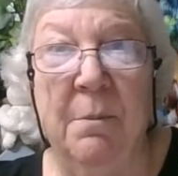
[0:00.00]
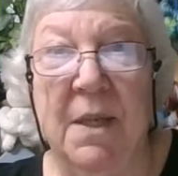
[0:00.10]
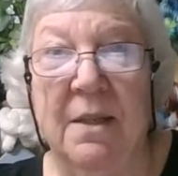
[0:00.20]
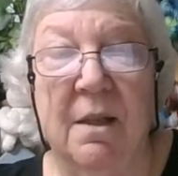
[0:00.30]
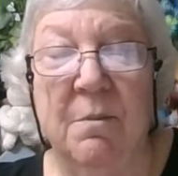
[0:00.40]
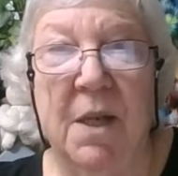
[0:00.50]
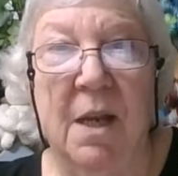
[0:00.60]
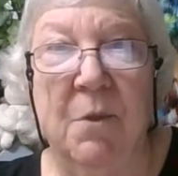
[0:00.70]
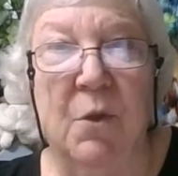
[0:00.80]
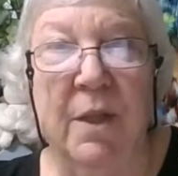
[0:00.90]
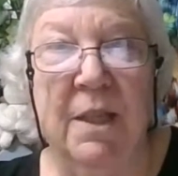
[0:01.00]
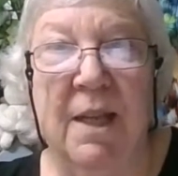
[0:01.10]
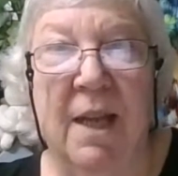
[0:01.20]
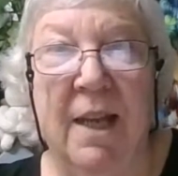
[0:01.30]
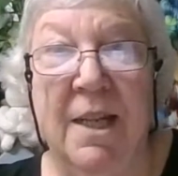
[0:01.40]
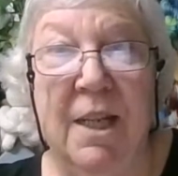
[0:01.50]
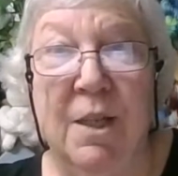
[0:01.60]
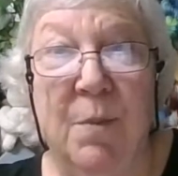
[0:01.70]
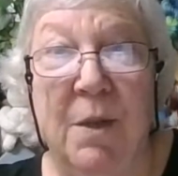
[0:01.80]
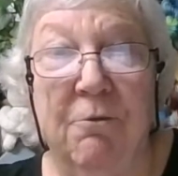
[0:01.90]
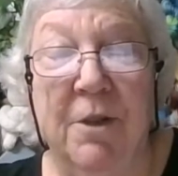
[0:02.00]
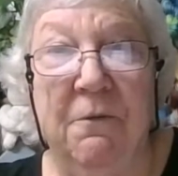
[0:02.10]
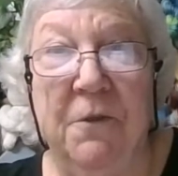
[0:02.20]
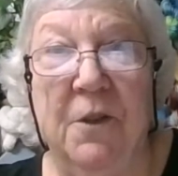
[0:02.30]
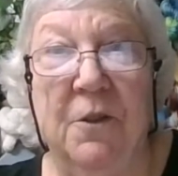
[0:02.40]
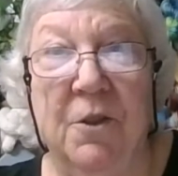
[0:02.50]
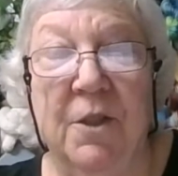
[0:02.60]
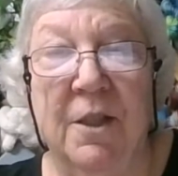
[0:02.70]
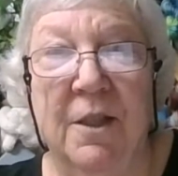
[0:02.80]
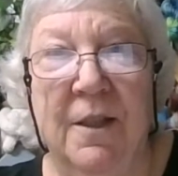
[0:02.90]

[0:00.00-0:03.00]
empty sometime during the day and need to be refilled.